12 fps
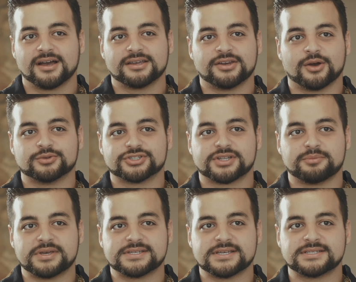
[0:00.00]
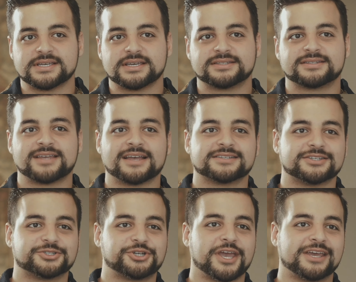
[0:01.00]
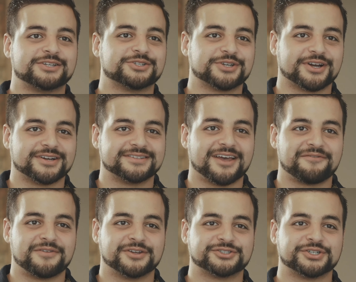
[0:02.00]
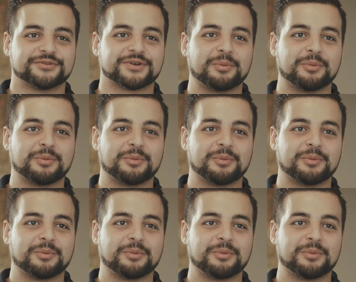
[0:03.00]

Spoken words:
You know, just the BCC tends to change their definition of